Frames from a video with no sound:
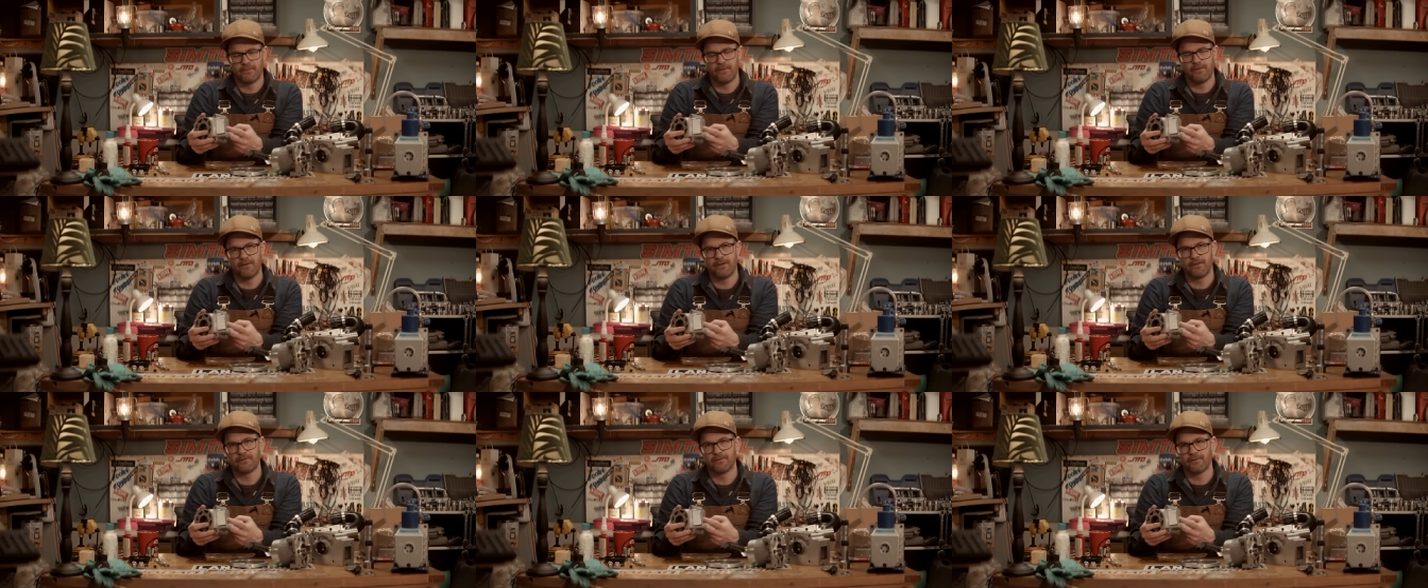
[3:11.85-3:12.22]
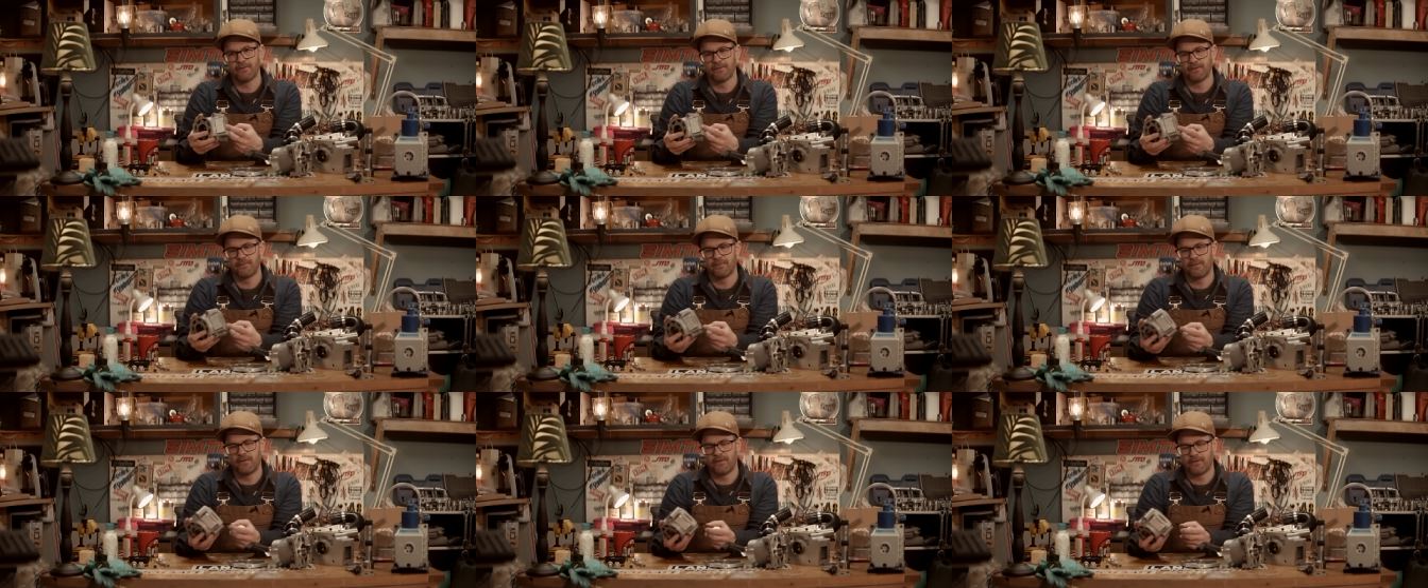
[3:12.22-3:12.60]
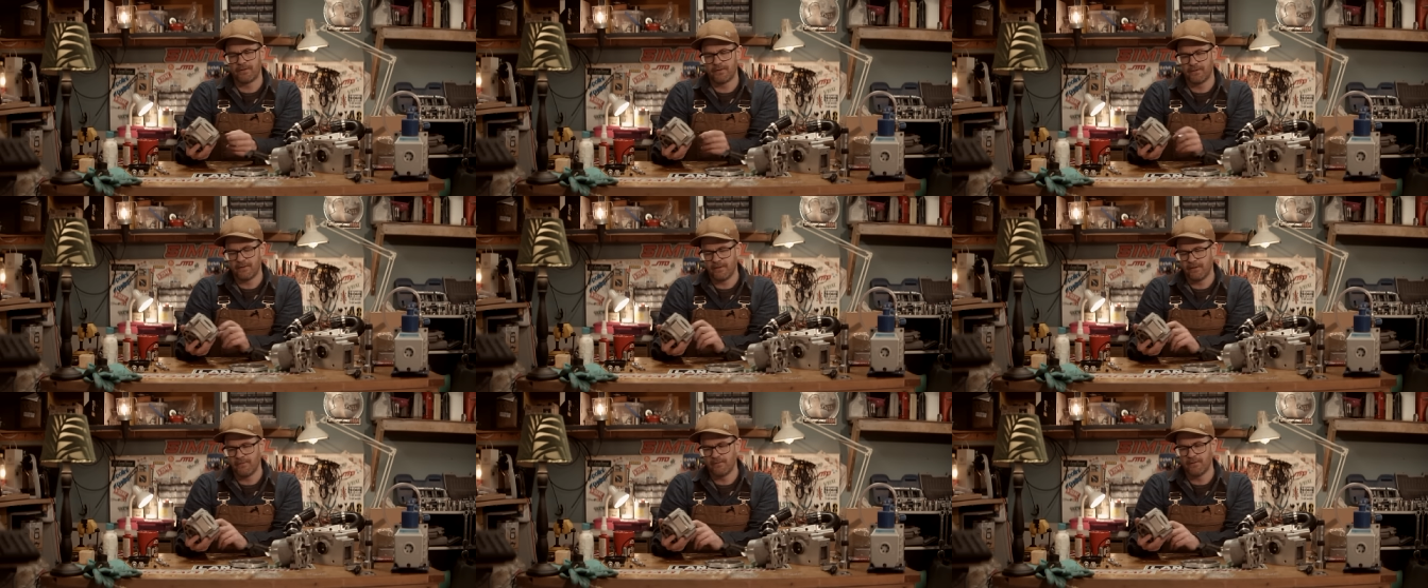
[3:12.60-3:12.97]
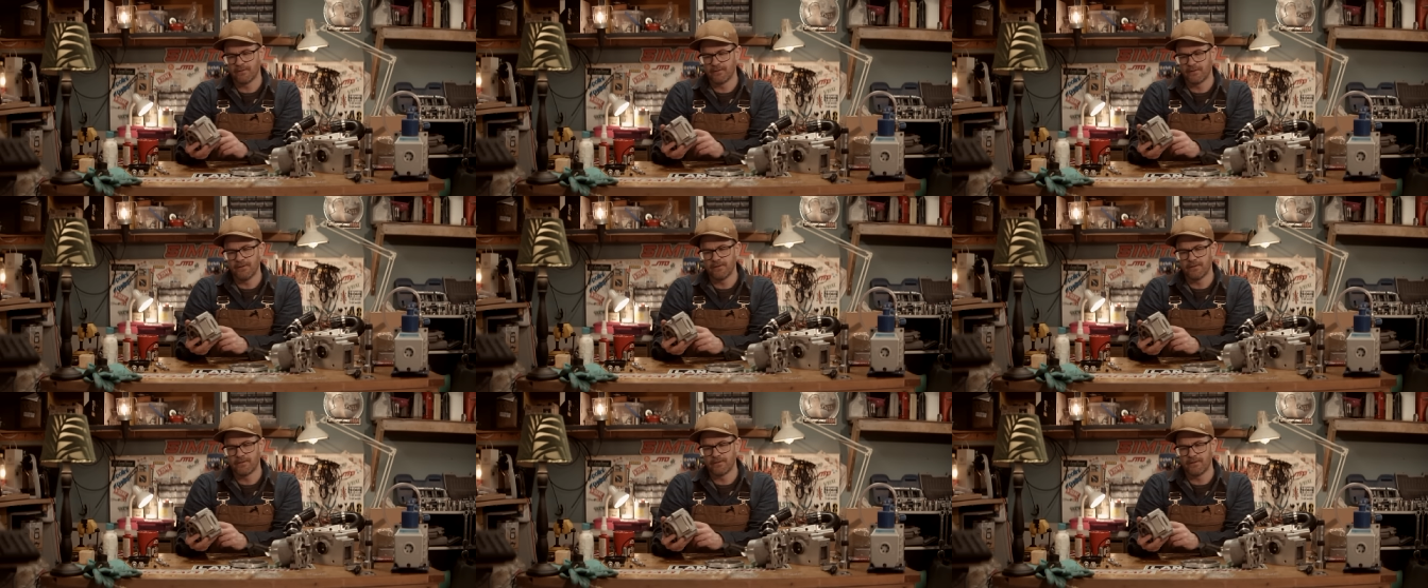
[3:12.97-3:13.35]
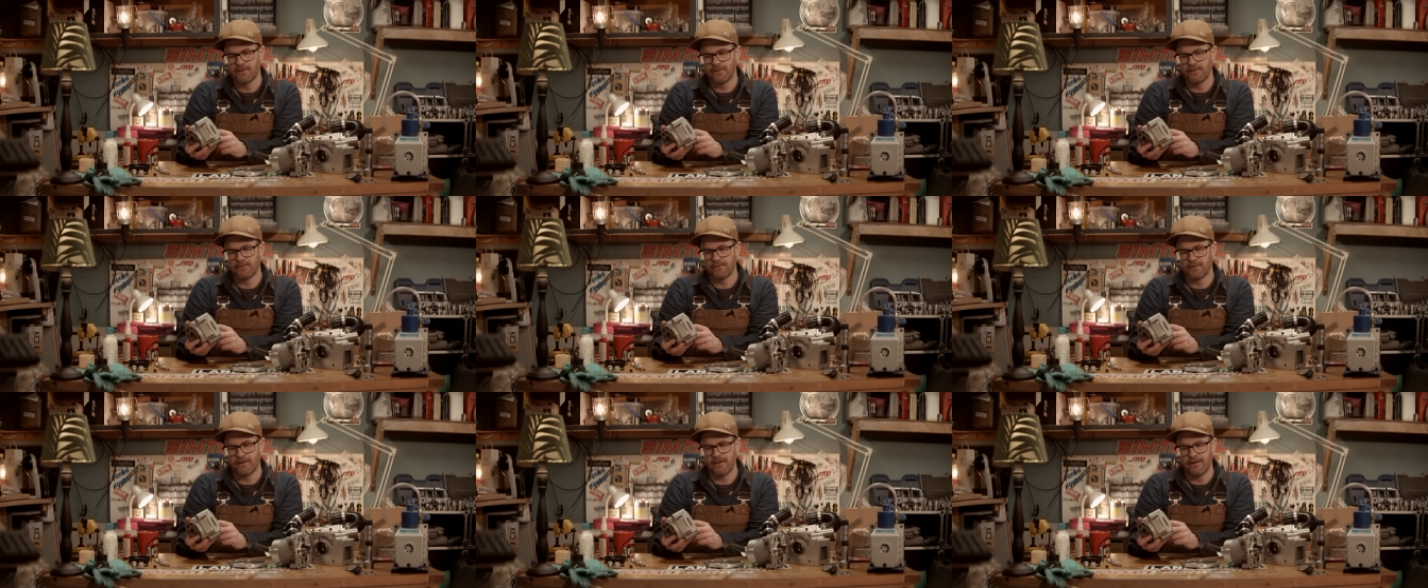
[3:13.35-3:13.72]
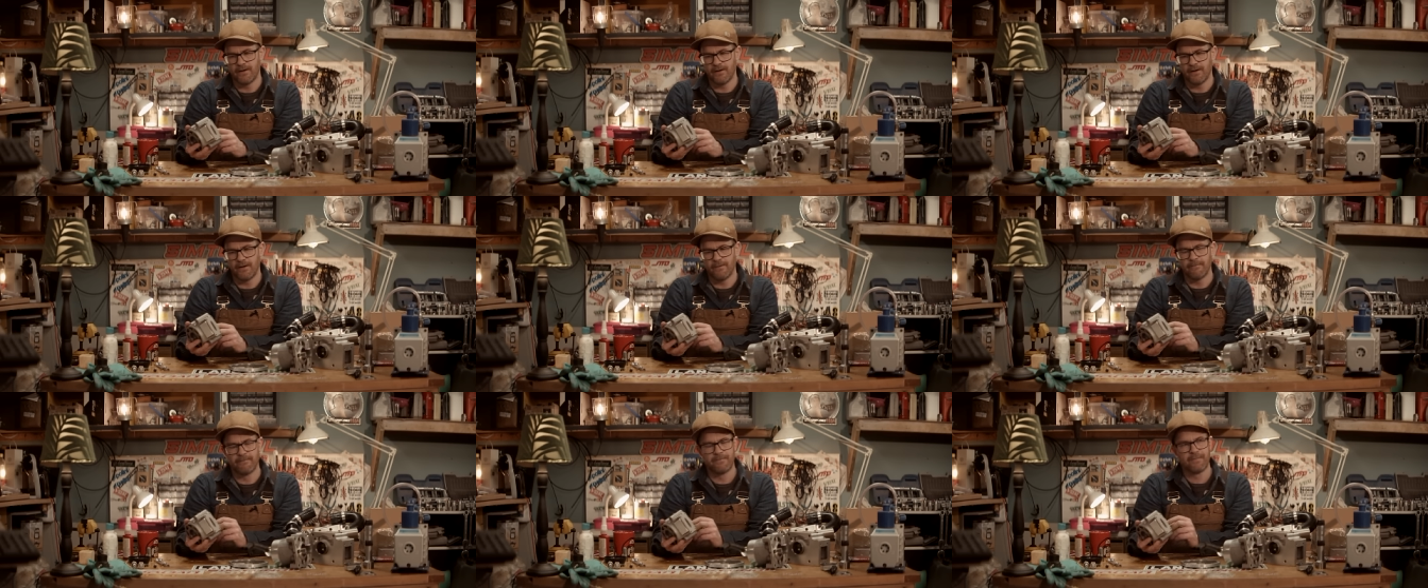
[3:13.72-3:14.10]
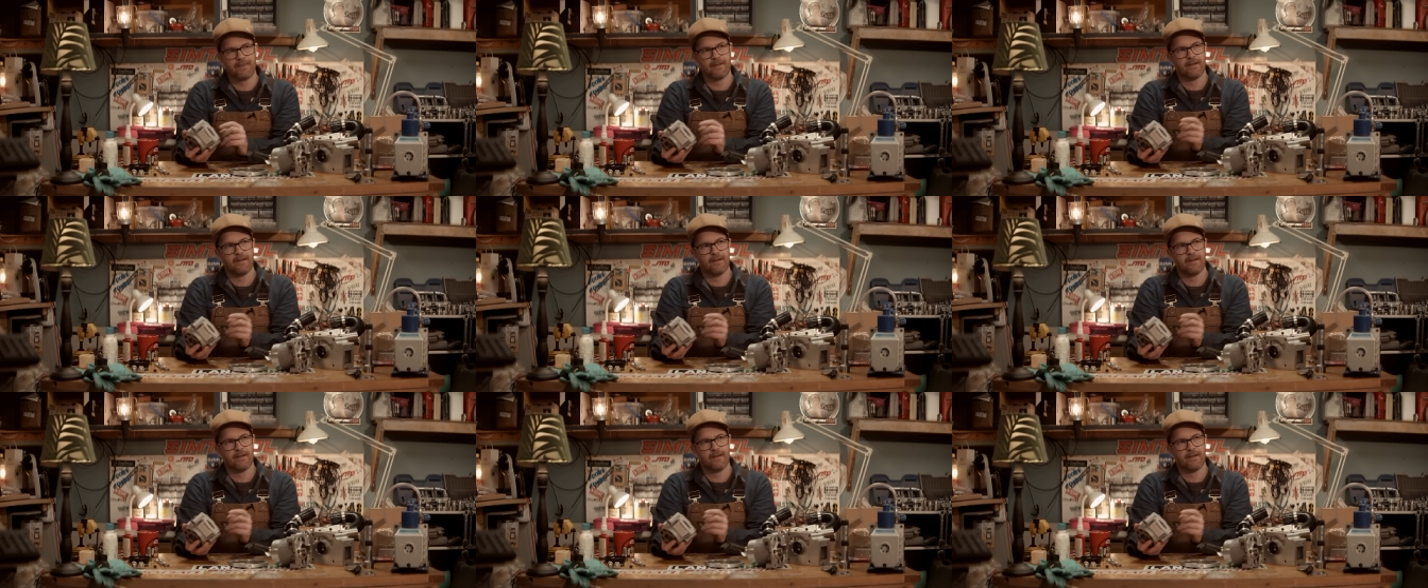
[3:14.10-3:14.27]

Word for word: bore exhaust port it was also the